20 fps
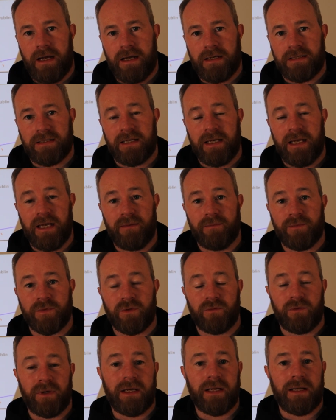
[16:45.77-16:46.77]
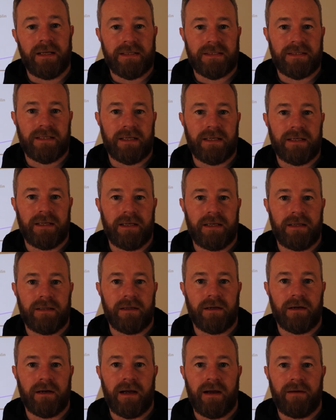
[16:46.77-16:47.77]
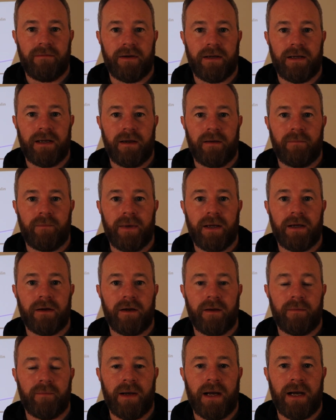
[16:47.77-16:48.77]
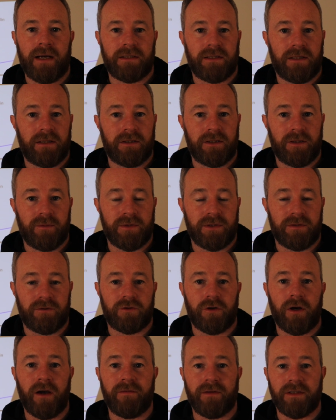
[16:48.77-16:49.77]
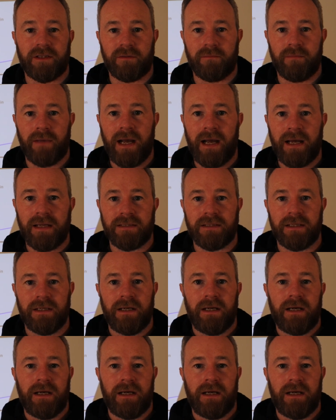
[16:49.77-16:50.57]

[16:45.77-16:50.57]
schemes, realistically they're having a bigger impact in terms of driving demand,